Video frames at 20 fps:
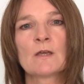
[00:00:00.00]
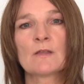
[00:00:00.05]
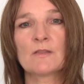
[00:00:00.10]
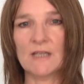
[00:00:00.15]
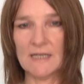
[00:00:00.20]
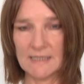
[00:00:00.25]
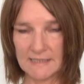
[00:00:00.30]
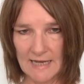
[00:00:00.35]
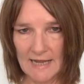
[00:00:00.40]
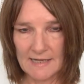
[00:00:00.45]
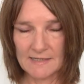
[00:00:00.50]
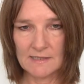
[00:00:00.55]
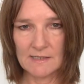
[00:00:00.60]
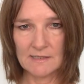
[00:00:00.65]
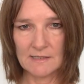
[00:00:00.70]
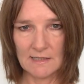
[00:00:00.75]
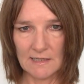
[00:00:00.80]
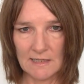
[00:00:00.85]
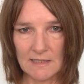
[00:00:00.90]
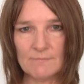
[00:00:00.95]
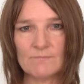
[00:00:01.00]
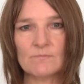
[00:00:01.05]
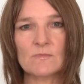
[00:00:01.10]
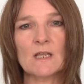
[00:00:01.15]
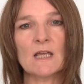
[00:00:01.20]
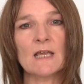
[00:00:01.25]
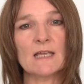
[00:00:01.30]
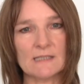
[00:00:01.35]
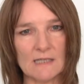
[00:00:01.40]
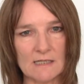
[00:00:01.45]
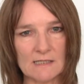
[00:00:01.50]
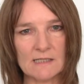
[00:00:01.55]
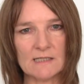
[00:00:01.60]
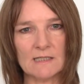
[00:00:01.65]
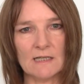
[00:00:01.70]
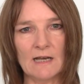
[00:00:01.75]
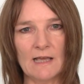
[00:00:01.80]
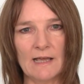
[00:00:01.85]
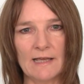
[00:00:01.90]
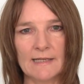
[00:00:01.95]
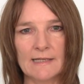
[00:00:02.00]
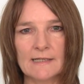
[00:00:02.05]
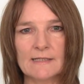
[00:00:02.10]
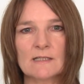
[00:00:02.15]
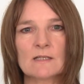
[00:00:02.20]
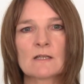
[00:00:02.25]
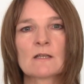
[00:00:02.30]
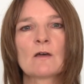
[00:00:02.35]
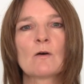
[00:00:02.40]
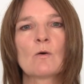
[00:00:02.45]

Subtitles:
The intensity, is it still 8?